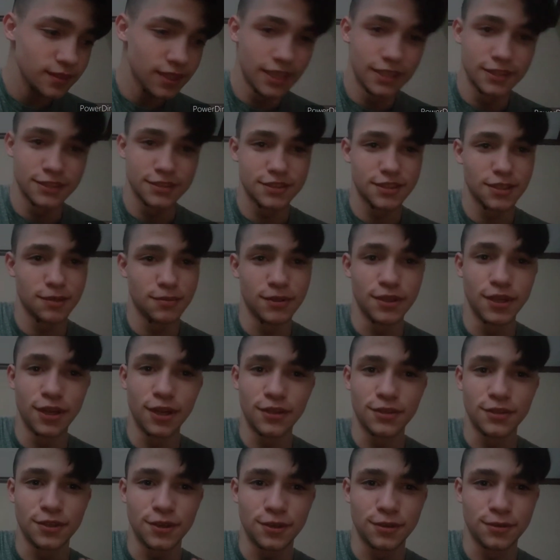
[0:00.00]
And some of
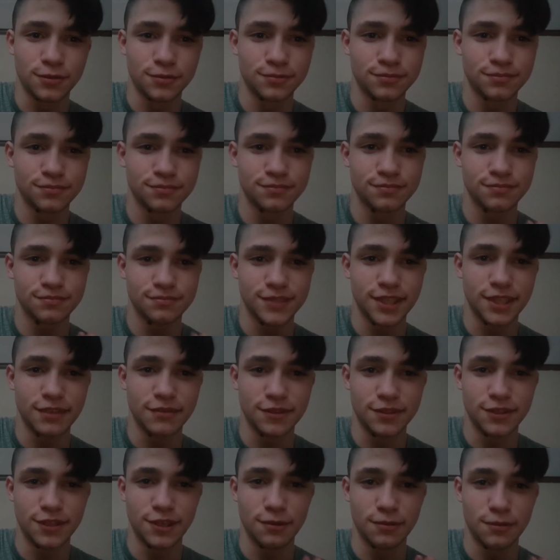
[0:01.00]
y'all don't
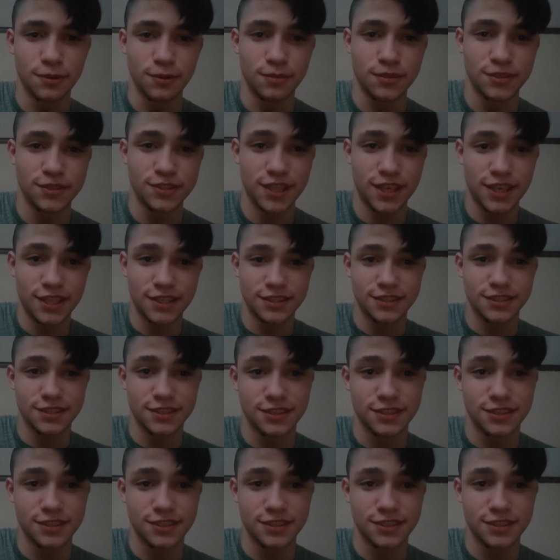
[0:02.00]
even know me besides